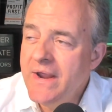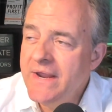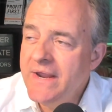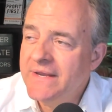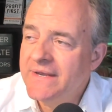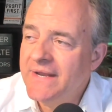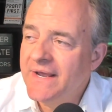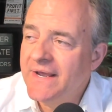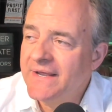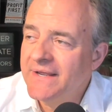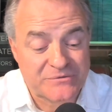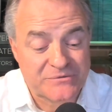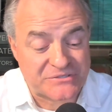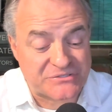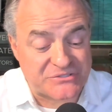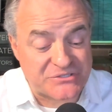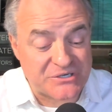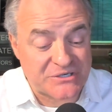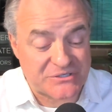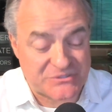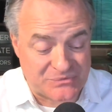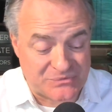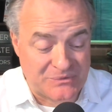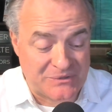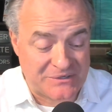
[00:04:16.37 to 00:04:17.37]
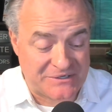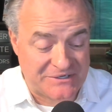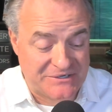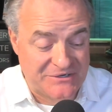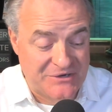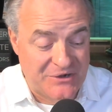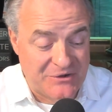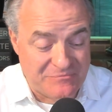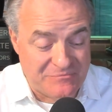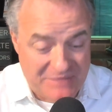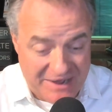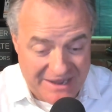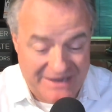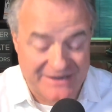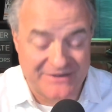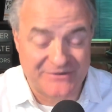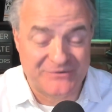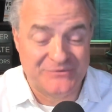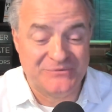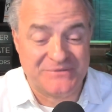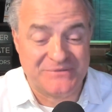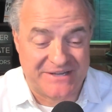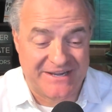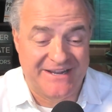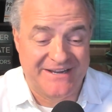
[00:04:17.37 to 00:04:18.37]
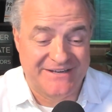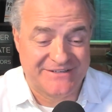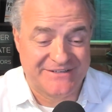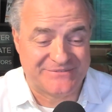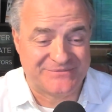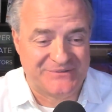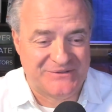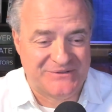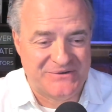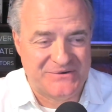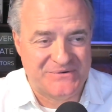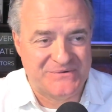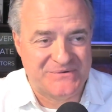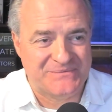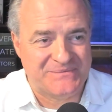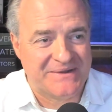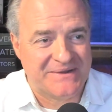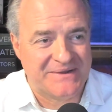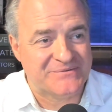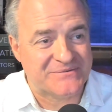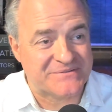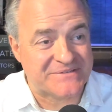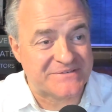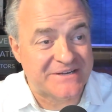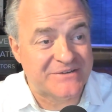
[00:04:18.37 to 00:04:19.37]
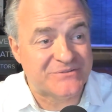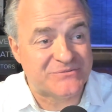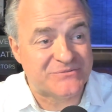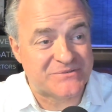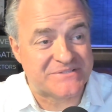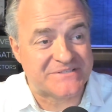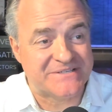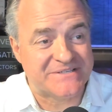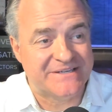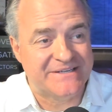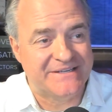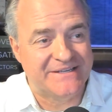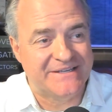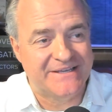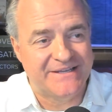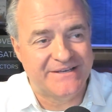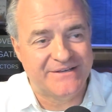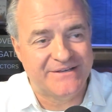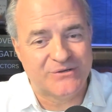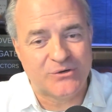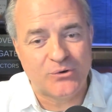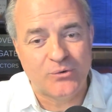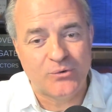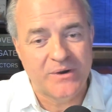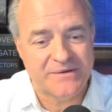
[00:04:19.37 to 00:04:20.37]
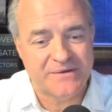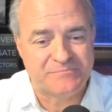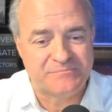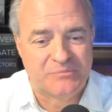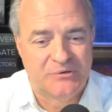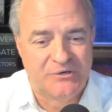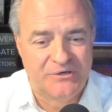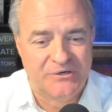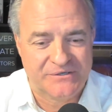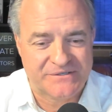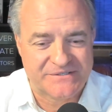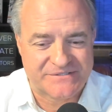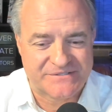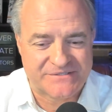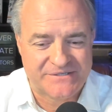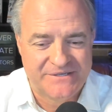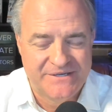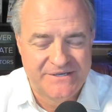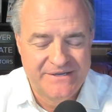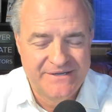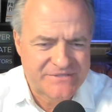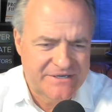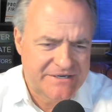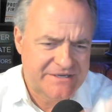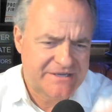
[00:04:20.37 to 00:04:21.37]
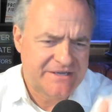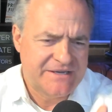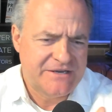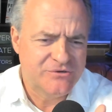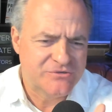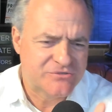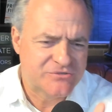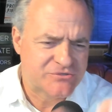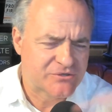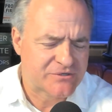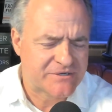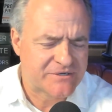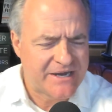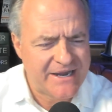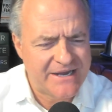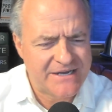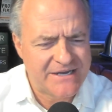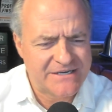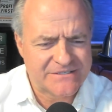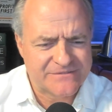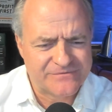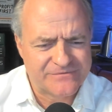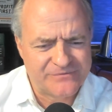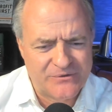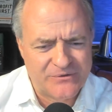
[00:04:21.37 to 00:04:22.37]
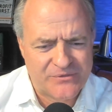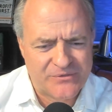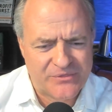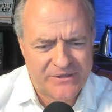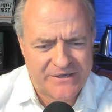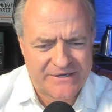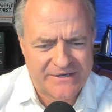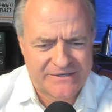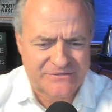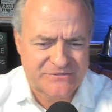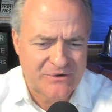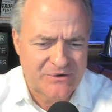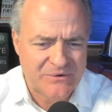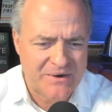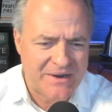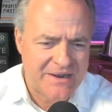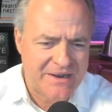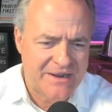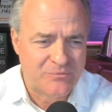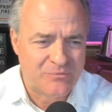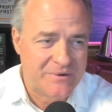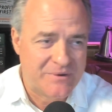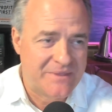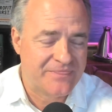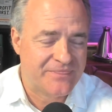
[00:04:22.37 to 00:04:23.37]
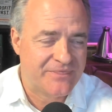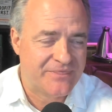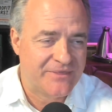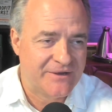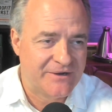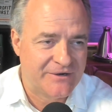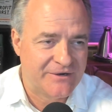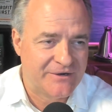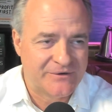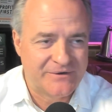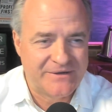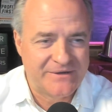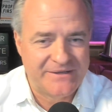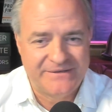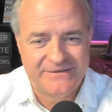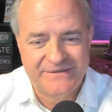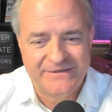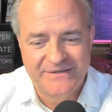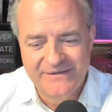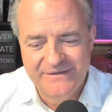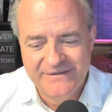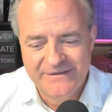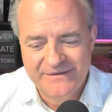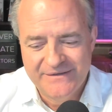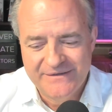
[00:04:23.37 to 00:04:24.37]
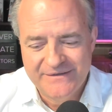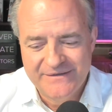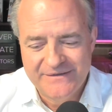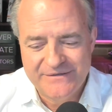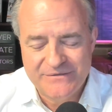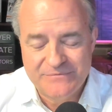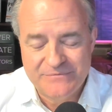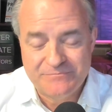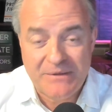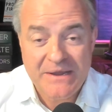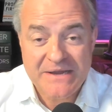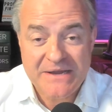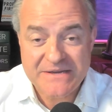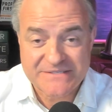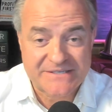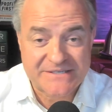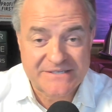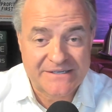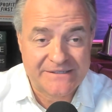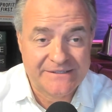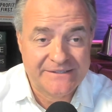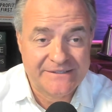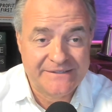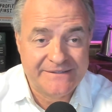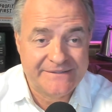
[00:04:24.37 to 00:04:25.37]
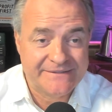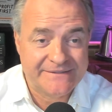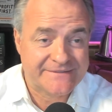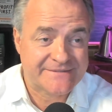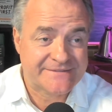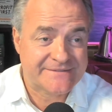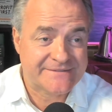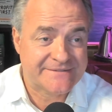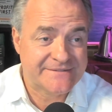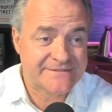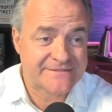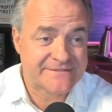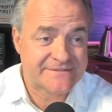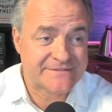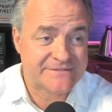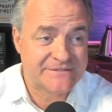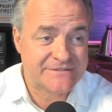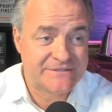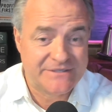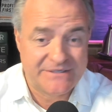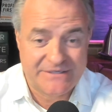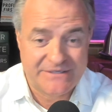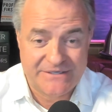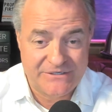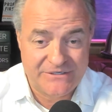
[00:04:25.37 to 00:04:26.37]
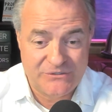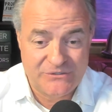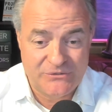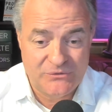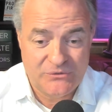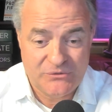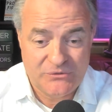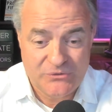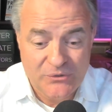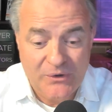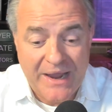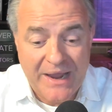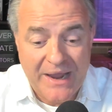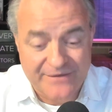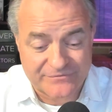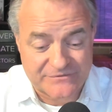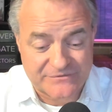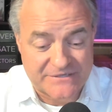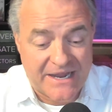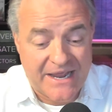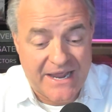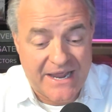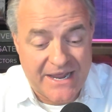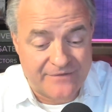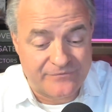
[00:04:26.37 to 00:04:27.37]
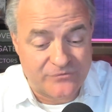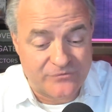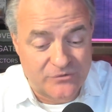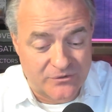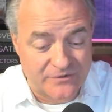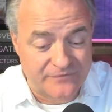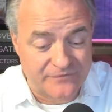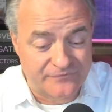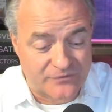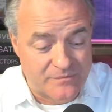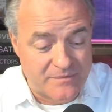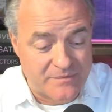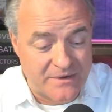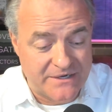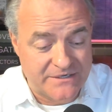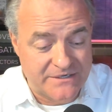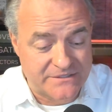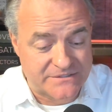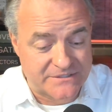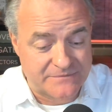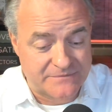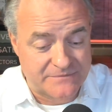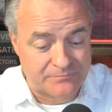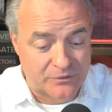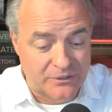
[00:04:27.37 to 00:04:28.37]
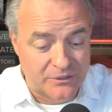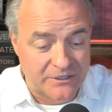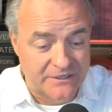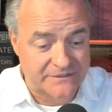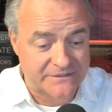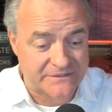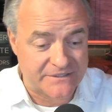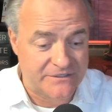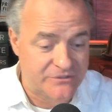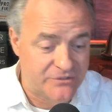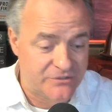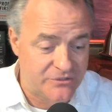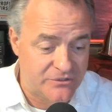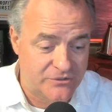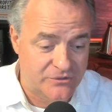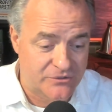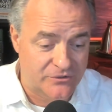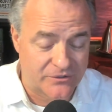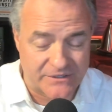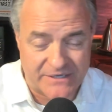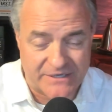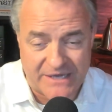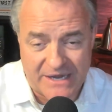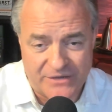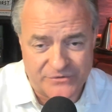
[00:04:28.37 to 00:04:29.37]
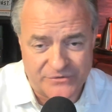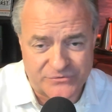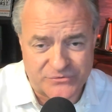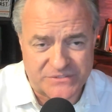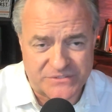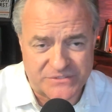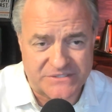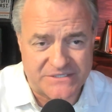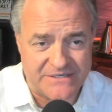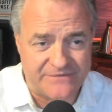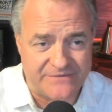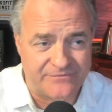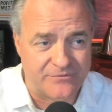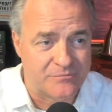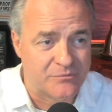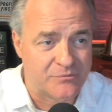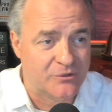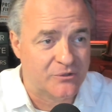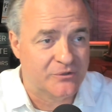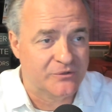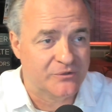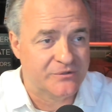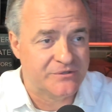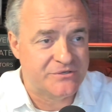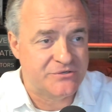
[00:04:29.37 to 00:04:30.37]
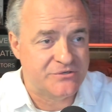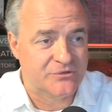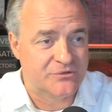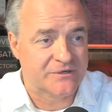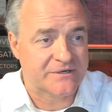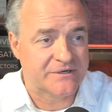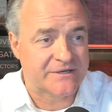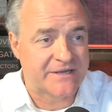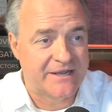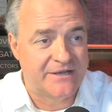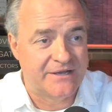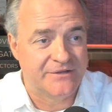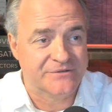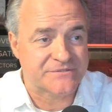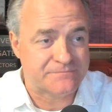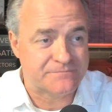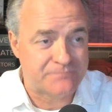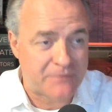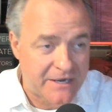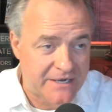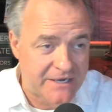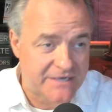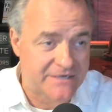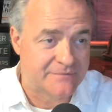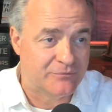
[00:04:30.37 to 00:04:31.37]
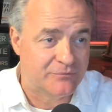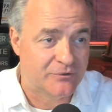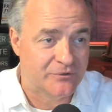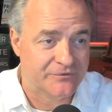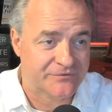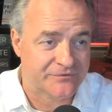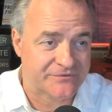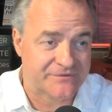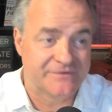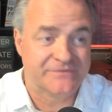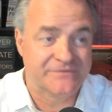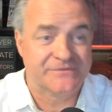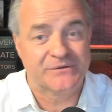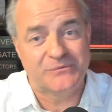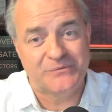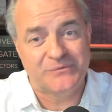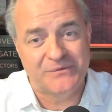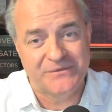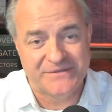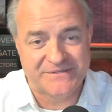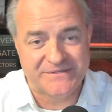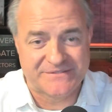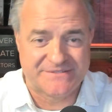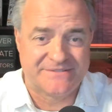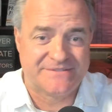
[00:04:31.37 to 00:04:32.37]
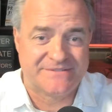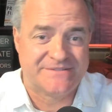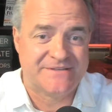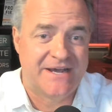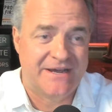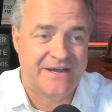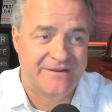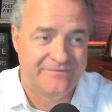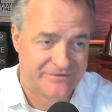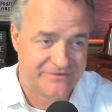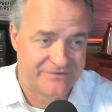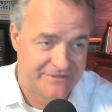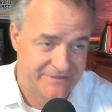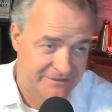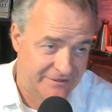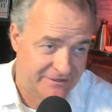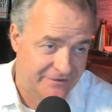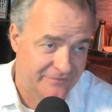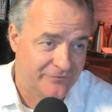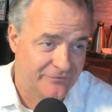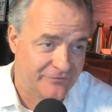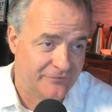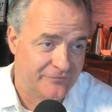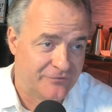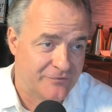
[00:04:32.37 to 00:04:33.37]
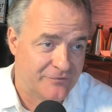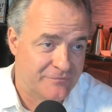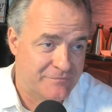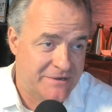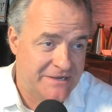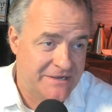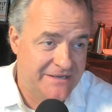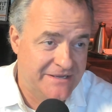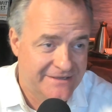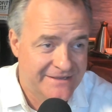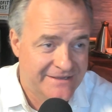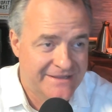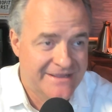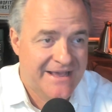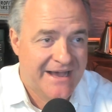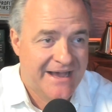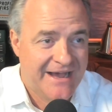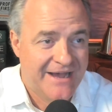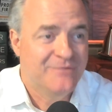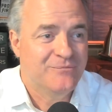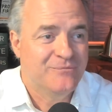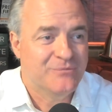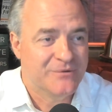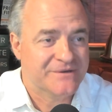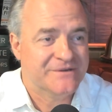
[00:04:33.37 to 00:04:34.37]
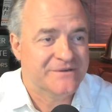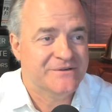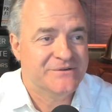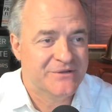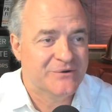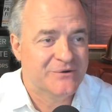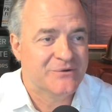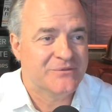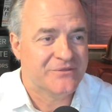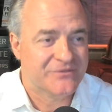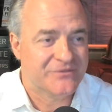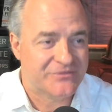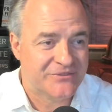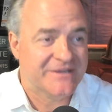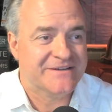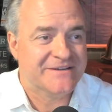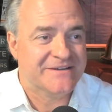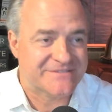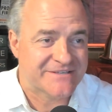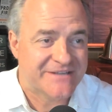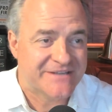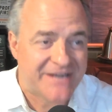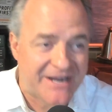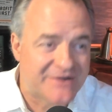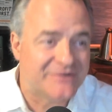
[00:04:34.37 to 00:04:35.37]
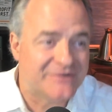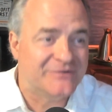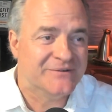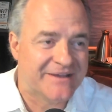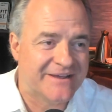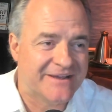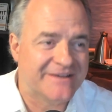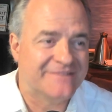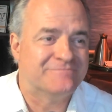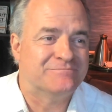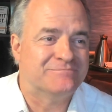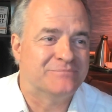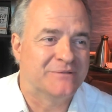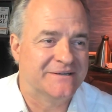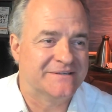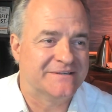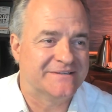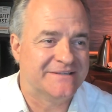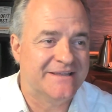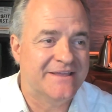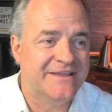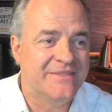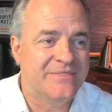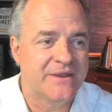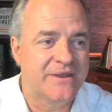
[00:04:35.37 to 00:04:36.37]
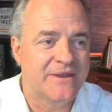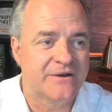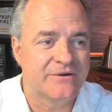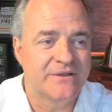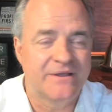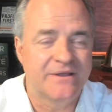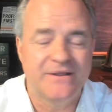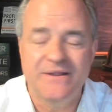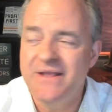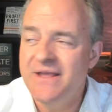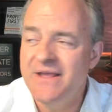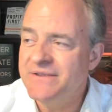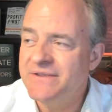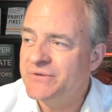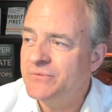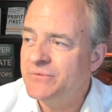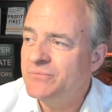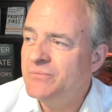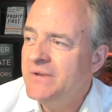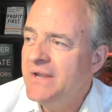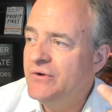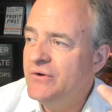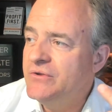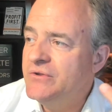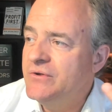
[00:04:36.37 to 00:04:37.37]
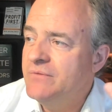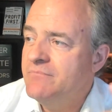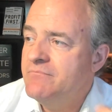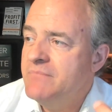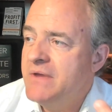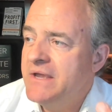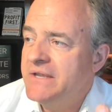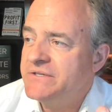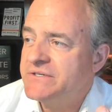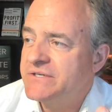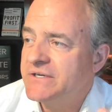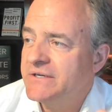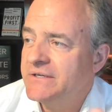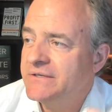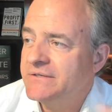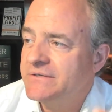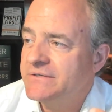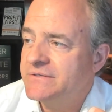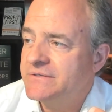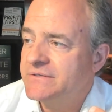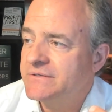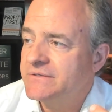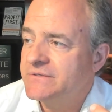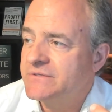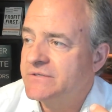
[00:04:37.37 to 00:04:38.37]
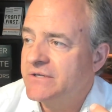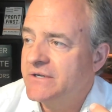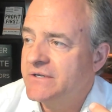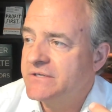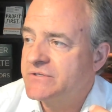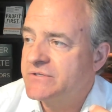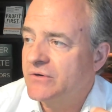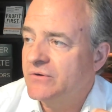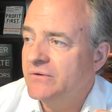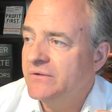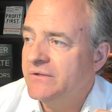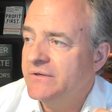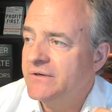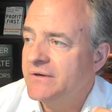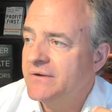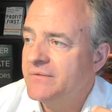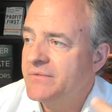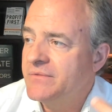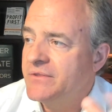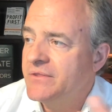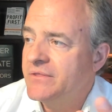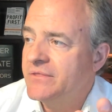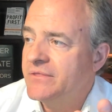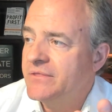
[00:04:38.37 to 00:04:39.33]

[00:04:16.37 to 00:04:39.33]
Wade, I was just working on my own cash flow, but it was interesting in QuickBooks. It's like, here's your cash flow thing. So I went there, and basically it's just, you have to have your information plugged into your accounts receivable and your accounts payable. So I was like, well, this is not very helpful for me. I want to know the things that I don't have plugged in there yet. So, you mentioned to us earlier